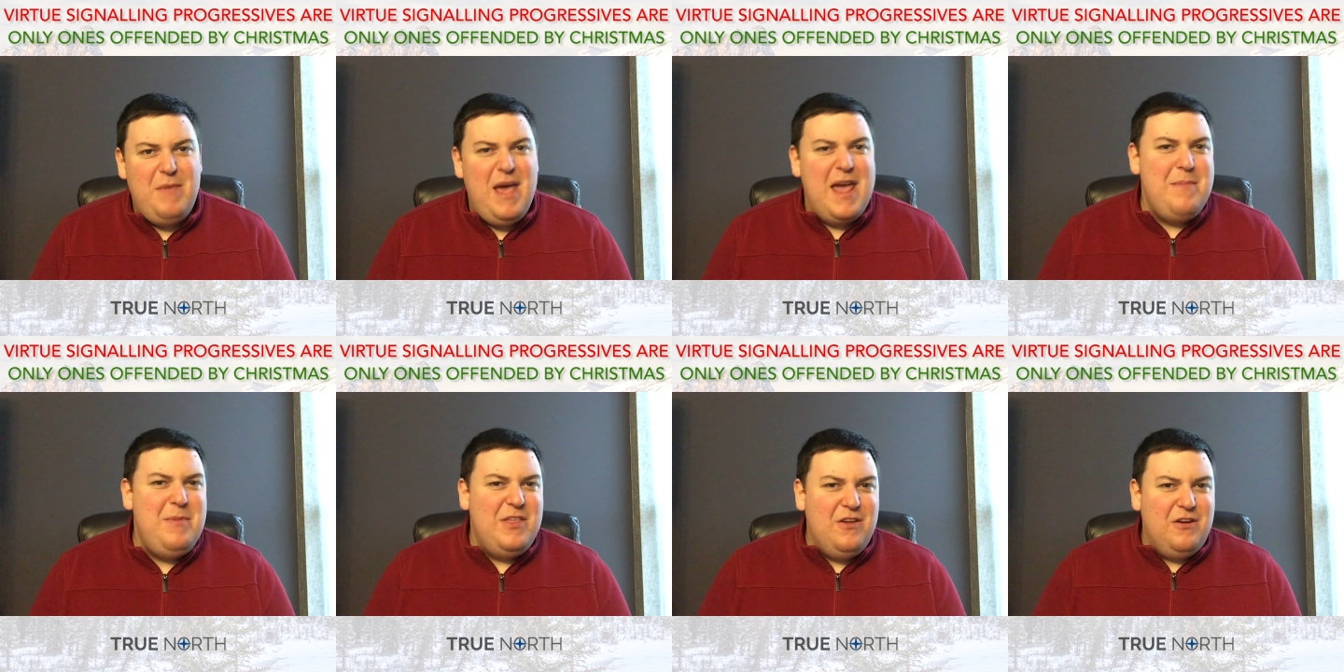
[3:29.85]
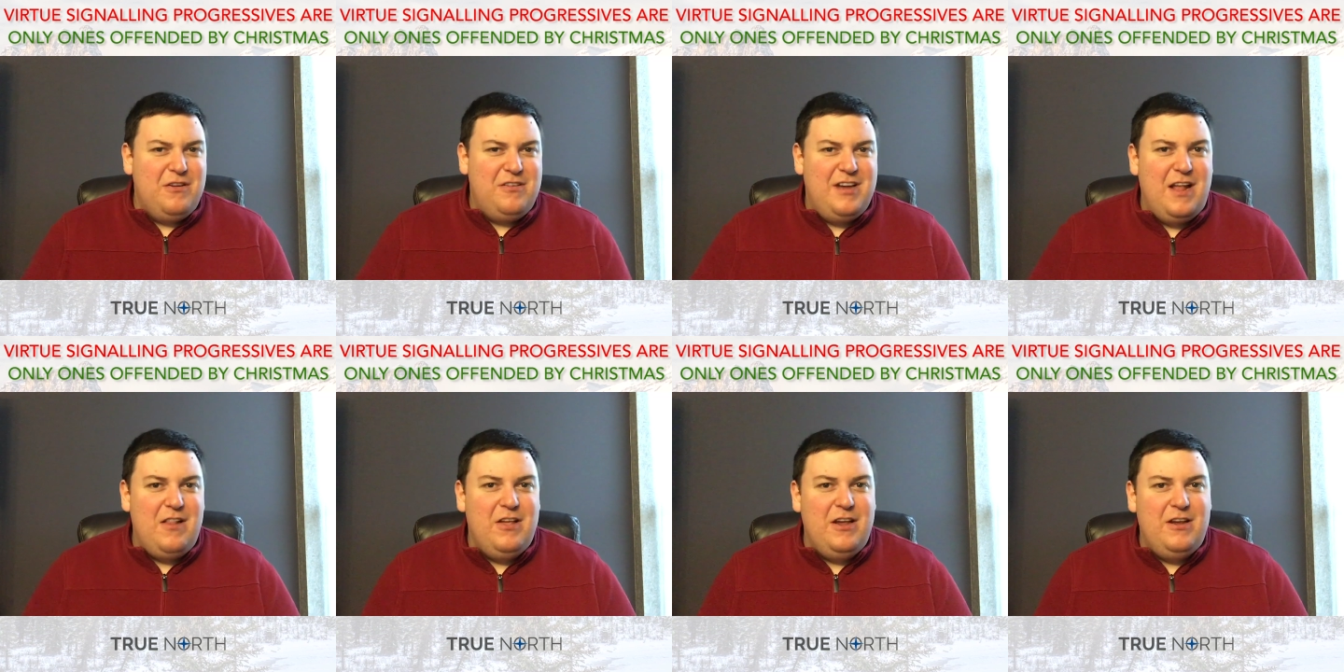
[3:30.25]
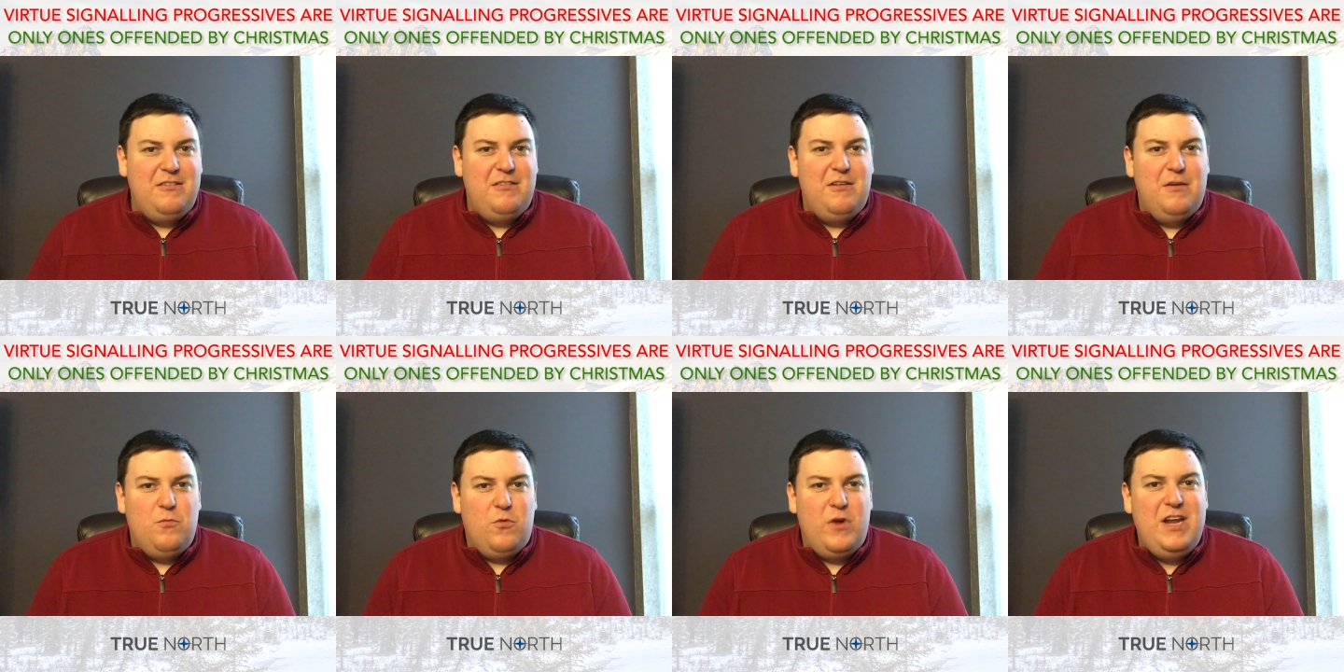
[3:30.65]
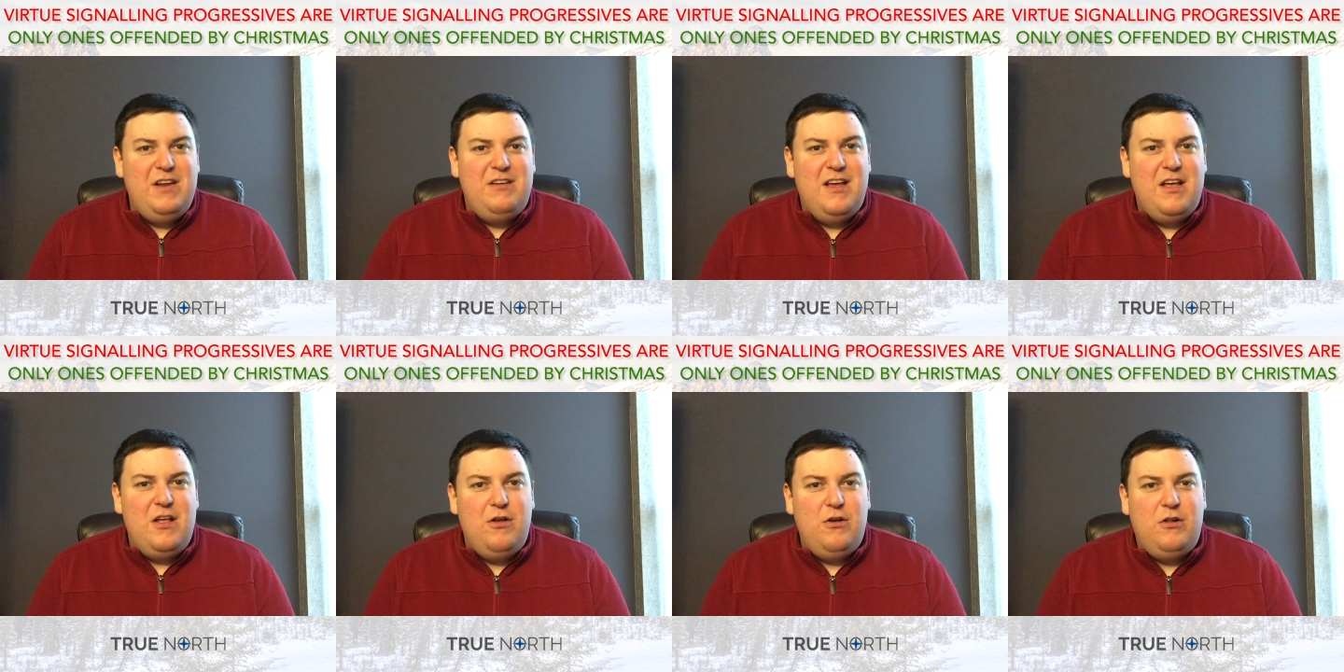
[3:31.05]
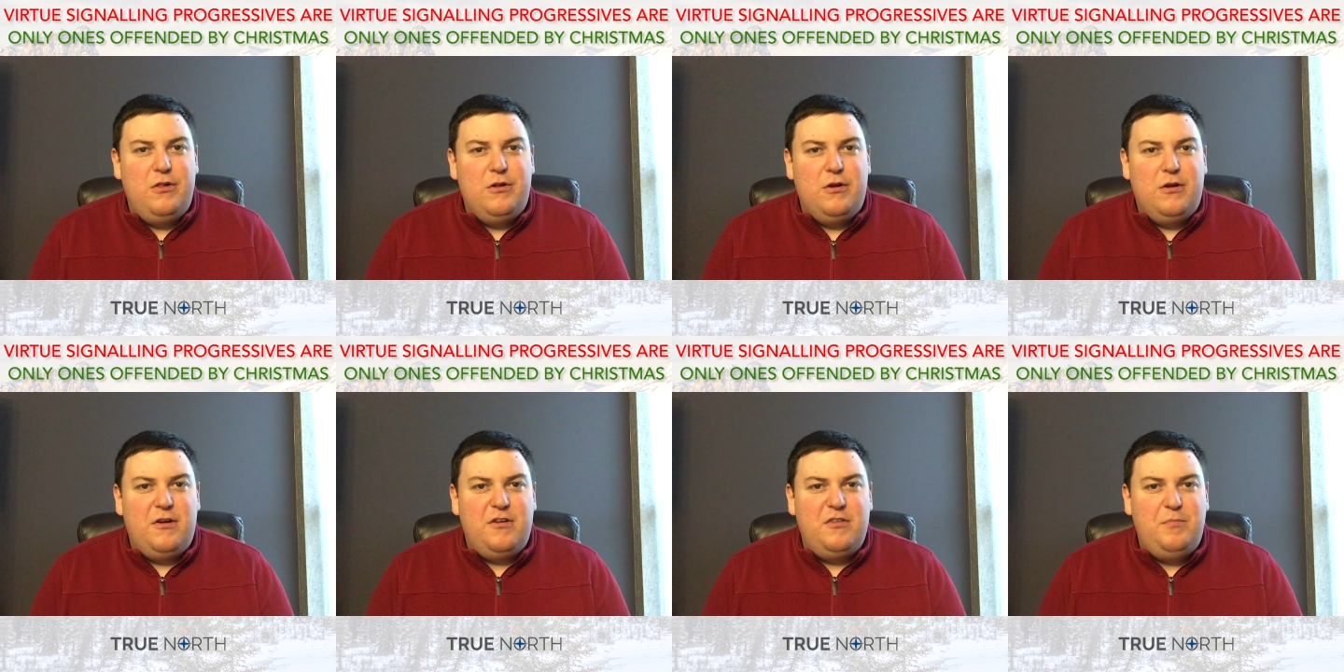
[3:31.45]
Maybe they're telling some retail
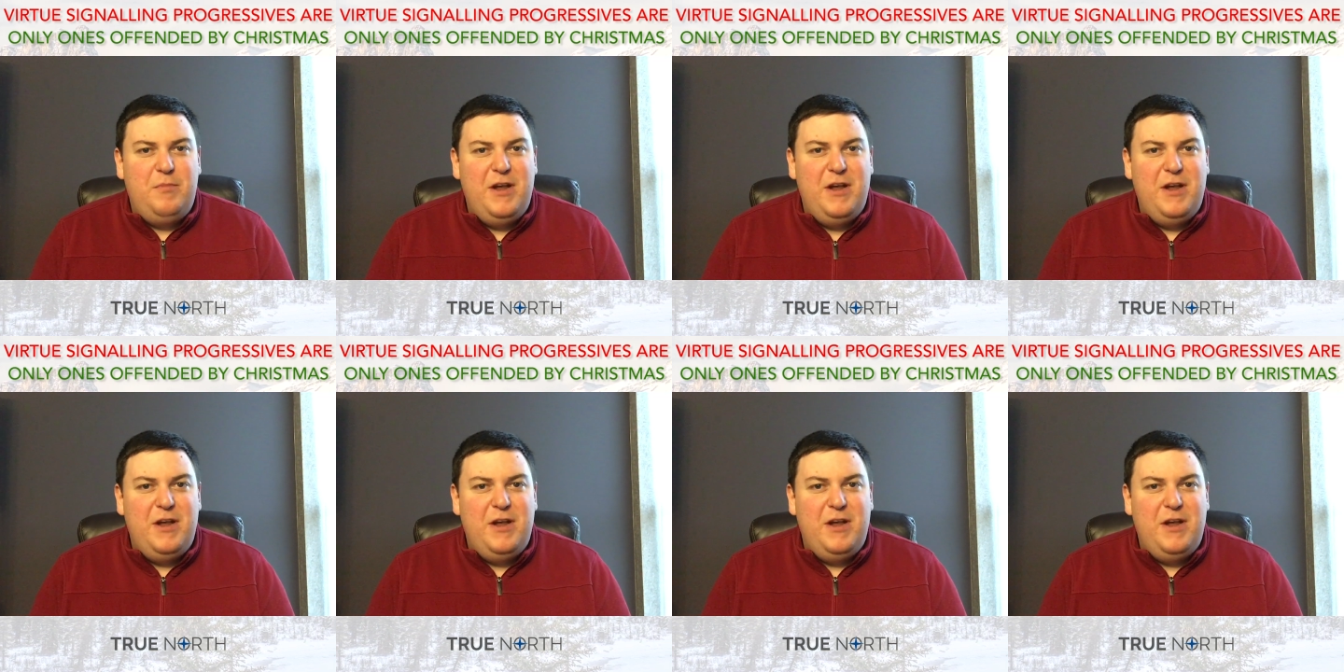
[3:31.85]
clerks,